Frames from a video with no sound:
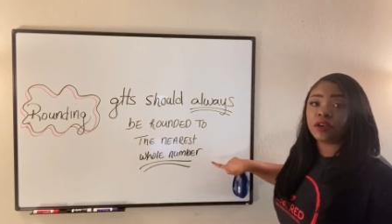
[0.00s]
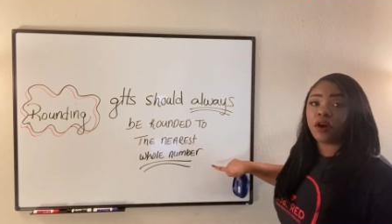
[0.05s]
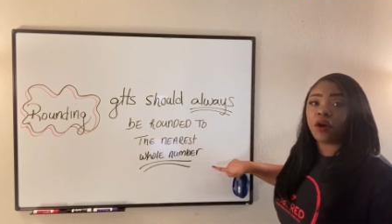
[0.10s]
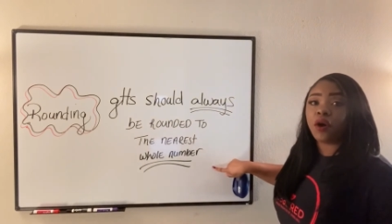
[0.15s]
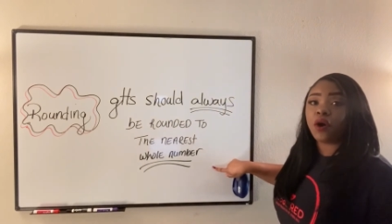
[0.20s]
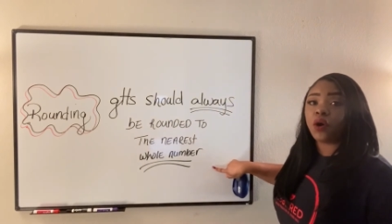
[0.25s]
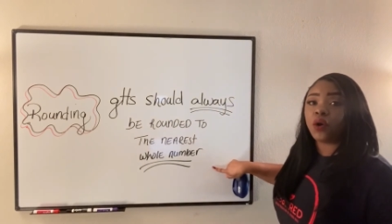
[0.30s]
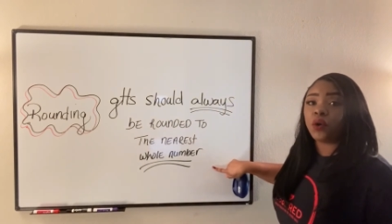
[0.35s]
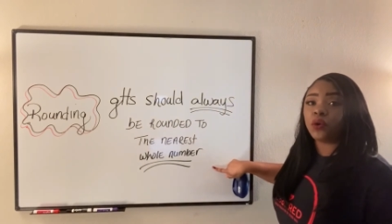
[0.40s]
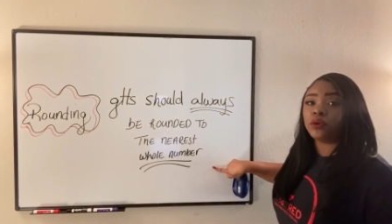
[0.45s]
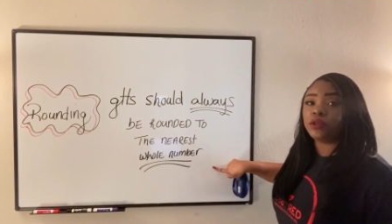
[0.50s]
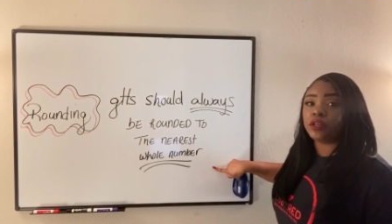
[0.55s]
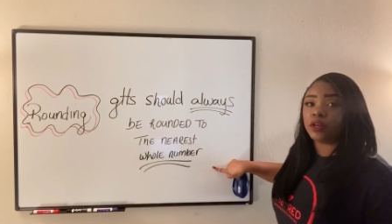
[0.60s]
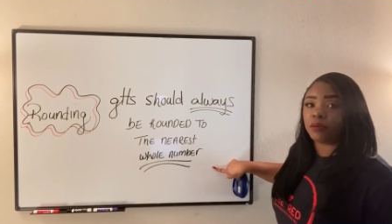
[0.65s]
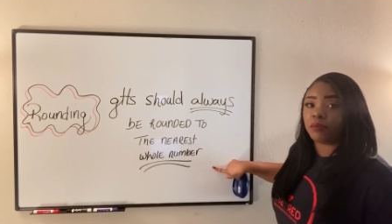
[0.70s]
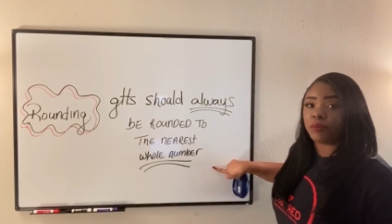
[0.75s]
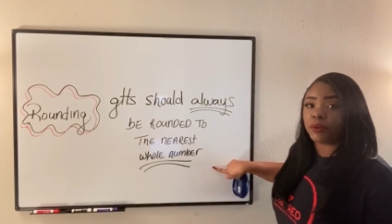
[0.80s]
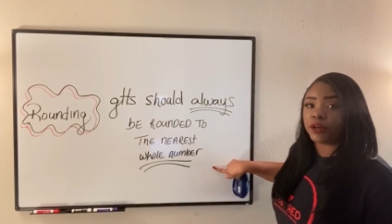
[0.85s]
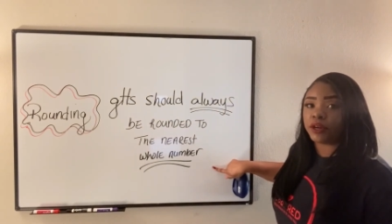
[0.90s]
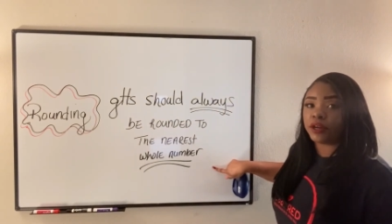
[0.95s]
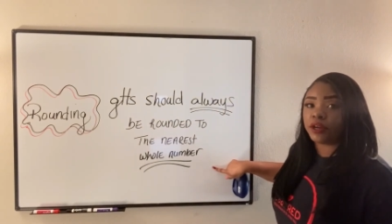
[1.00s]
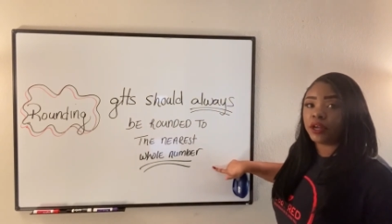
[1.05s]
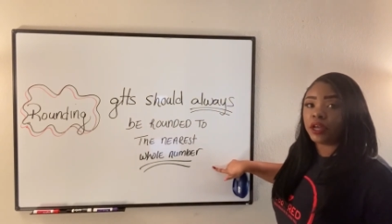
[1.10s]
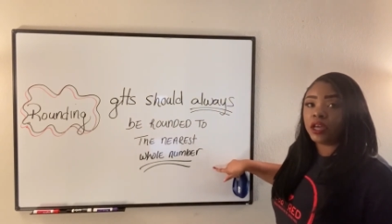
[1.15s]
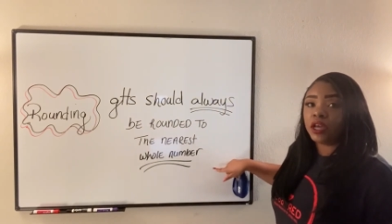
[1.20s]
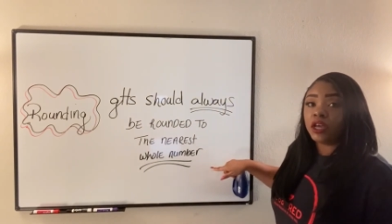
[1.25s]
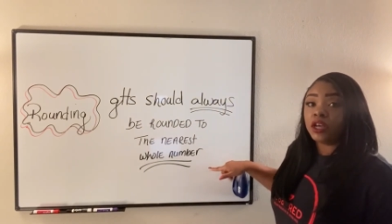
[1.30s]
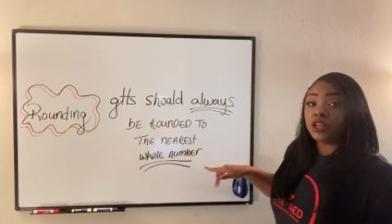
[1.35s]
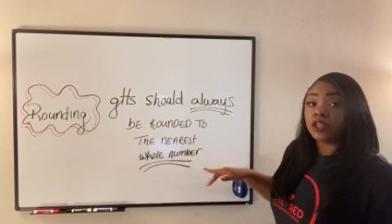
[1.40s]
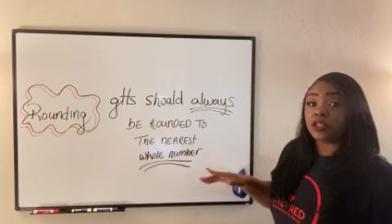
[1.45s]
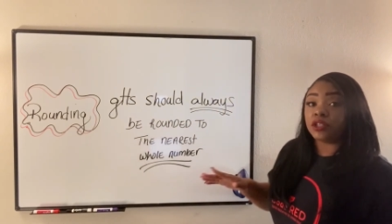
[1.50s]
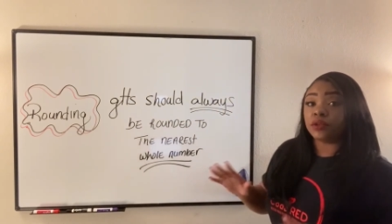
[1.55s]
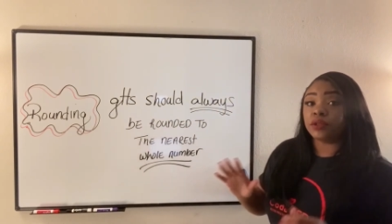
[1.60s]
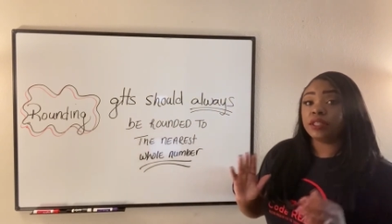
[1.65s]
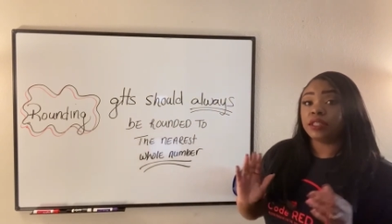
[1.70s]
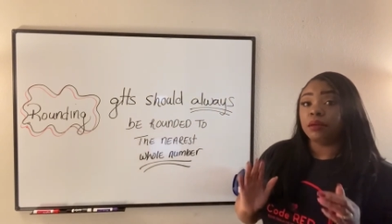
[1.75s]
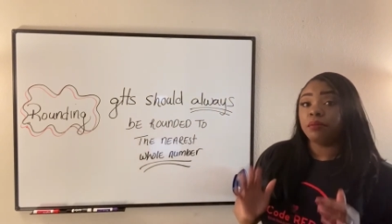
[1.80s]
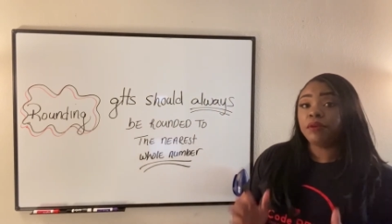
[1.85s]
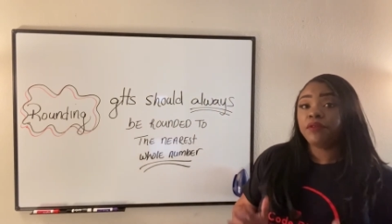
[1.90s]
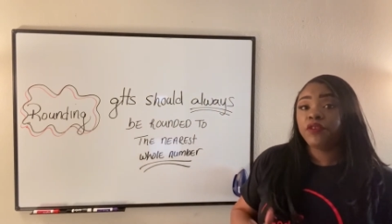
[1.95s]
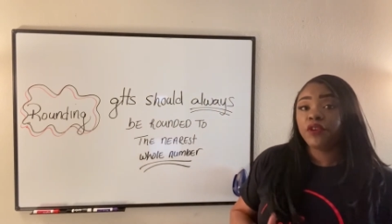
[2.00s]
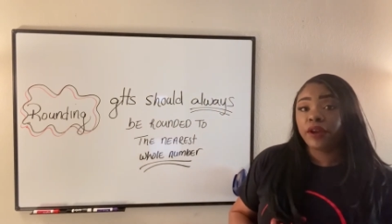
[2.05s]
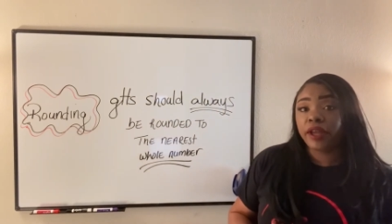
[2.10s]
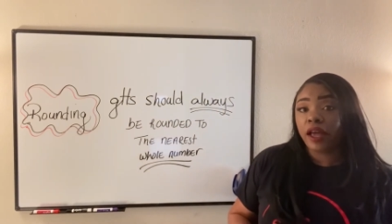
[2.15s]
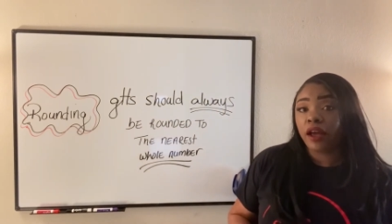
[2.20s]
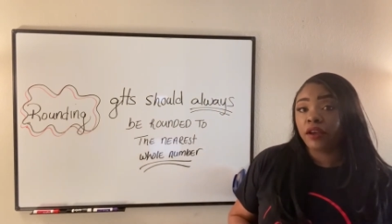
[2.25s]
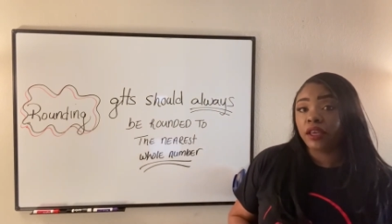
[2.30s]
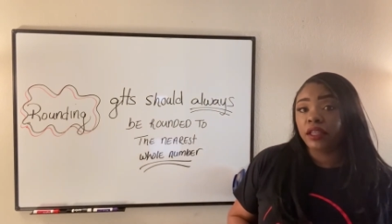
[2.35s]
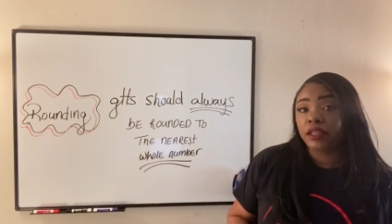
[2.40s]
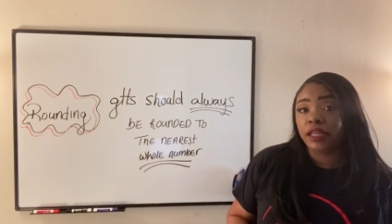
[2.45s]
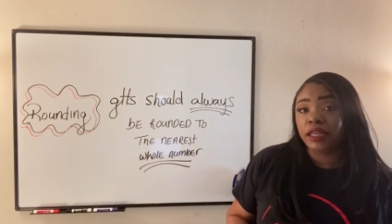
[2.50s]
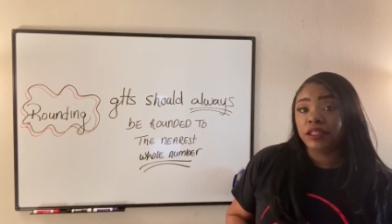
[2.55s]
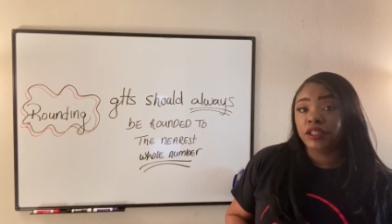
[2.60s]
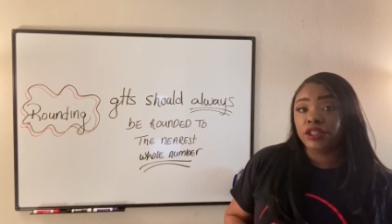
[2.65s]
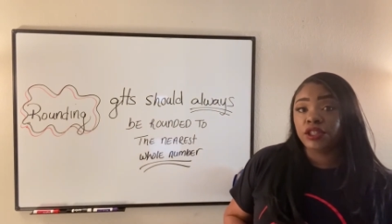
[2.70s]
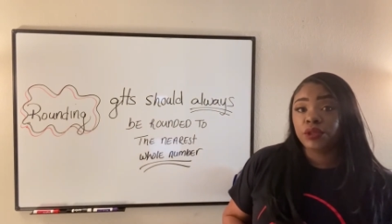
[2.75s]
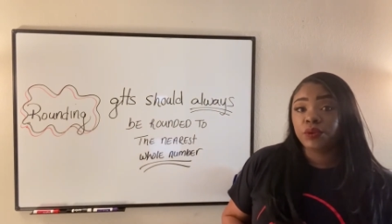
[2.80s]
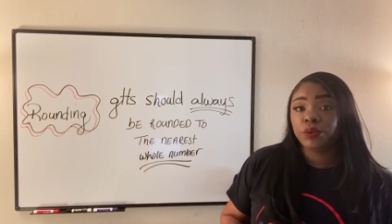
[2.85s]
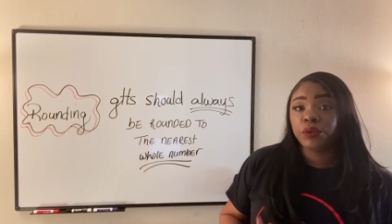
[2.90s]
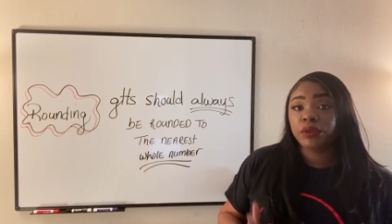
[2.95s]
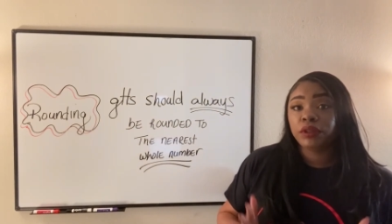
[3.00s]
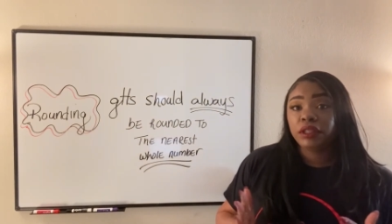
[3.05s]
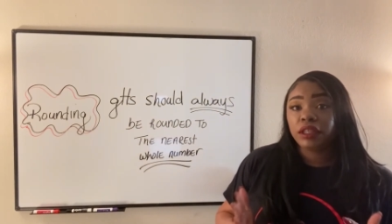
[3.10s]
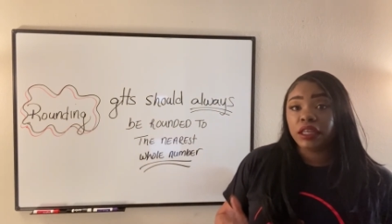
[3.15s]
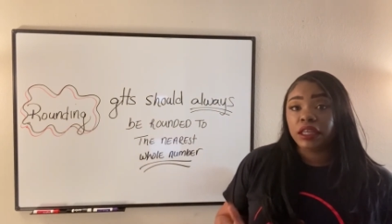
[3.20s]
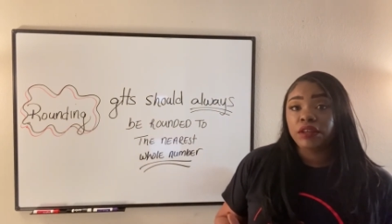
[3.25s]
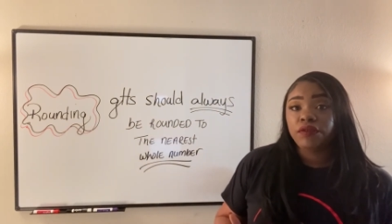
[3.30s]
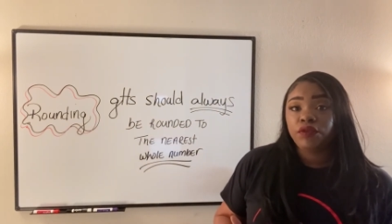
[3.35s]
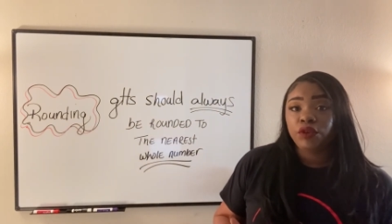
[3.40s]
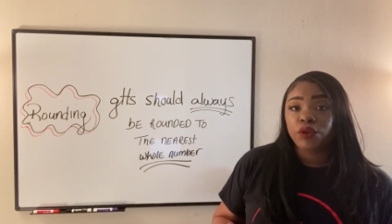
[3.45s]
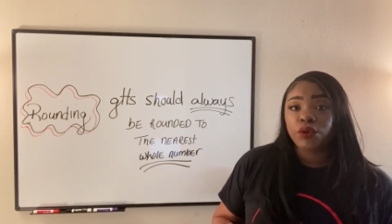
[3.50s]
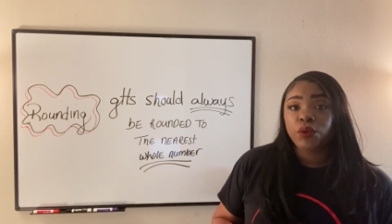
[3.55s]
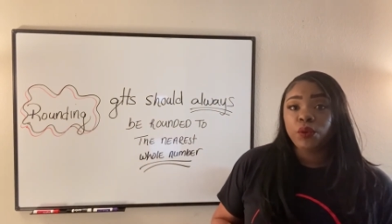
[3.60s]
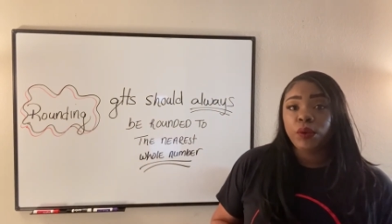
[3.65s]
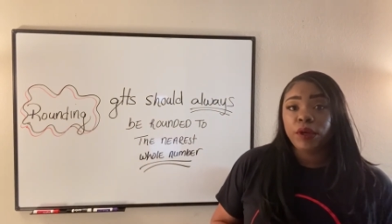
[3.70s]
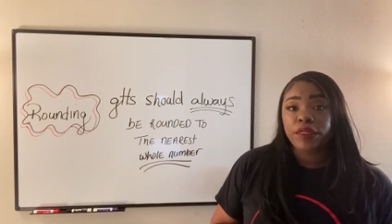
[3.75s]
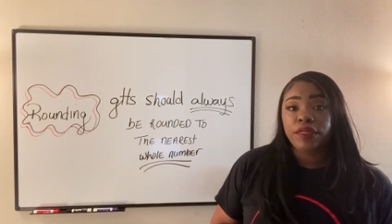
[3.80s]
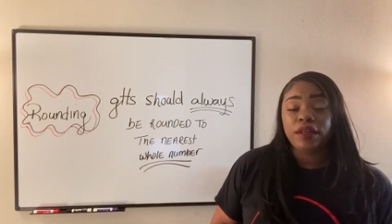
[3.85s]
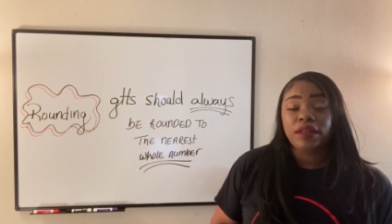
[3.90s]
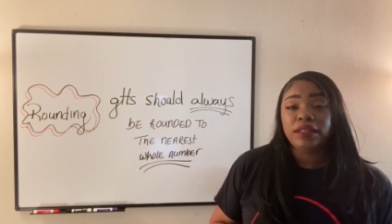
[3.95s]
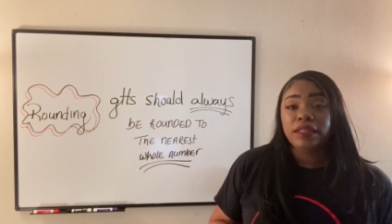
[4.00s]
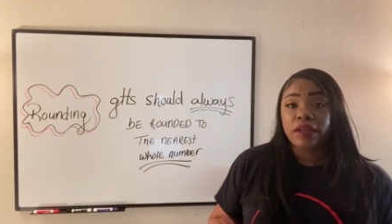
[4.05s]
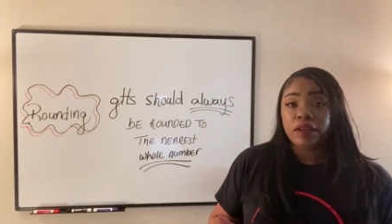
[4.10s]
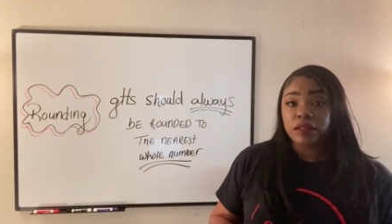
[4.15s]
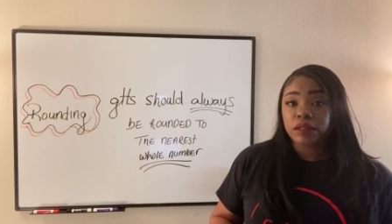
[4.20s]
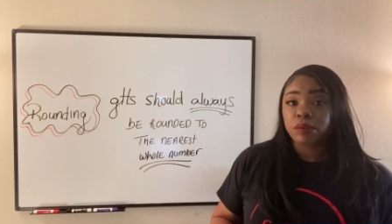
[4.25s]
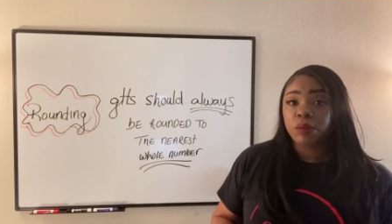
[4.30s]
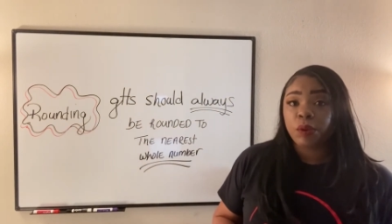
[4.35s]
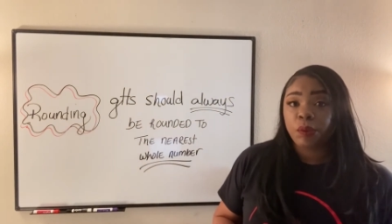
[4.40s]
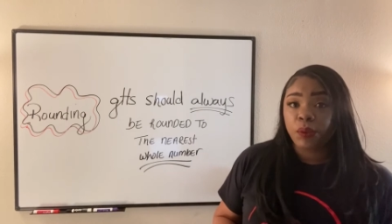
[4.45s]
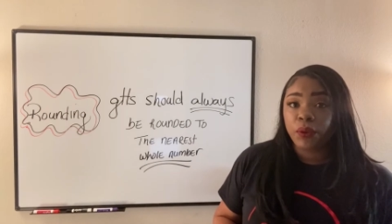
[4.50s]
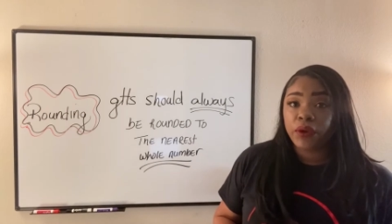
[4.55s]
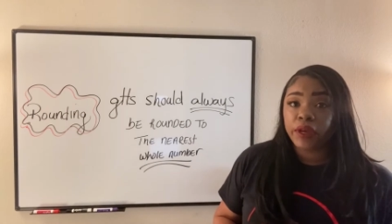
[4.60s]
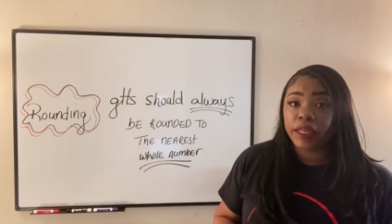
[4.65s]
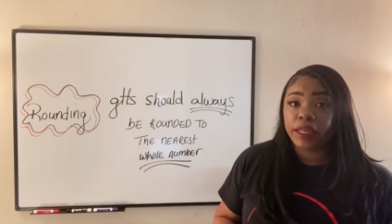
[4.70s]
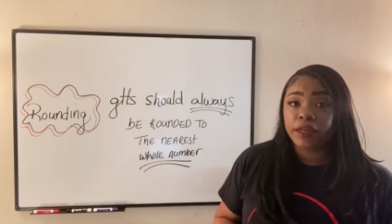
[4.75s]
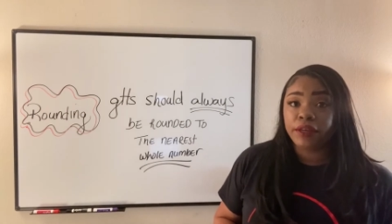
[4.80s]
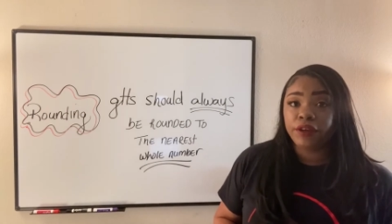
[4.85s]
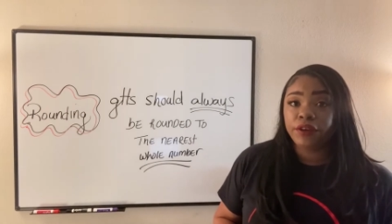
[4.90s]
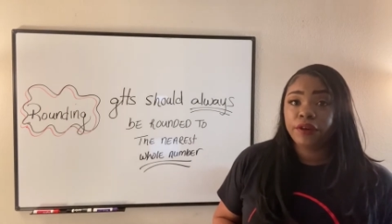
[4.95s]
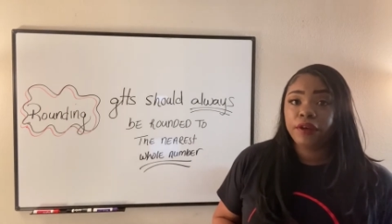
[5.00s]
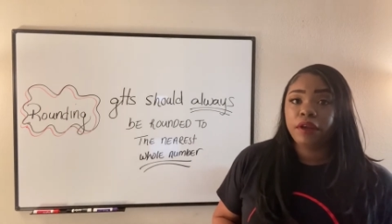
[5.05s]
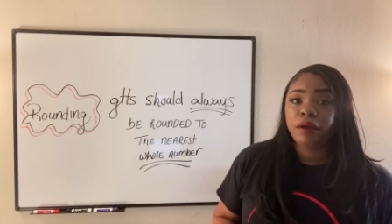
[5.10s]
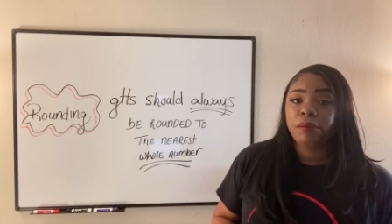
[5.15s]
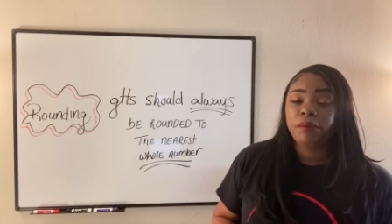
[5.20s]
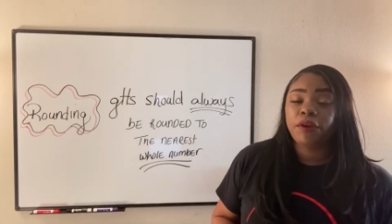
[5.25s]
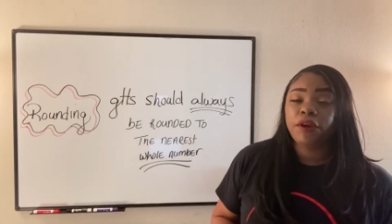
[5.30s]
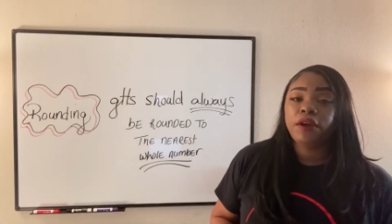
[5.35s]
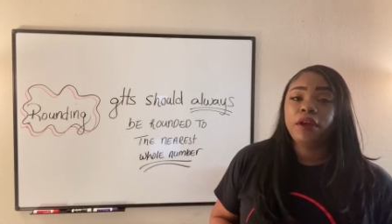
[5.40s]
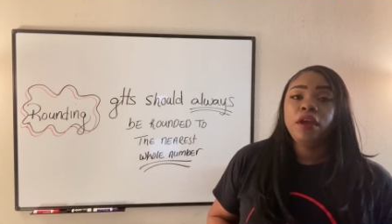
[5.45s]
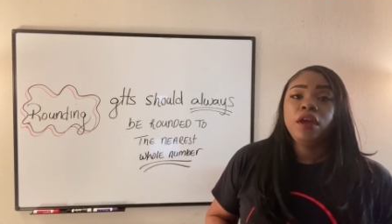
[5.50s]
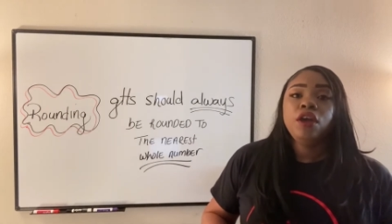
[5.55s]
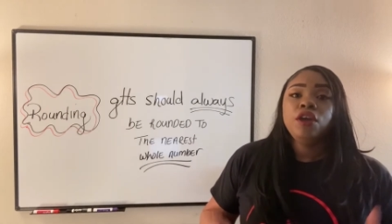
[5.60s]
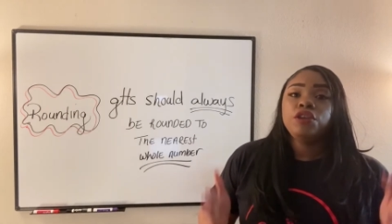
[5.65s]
whole number. So some of your calculations will leave you with a decimal point in your number.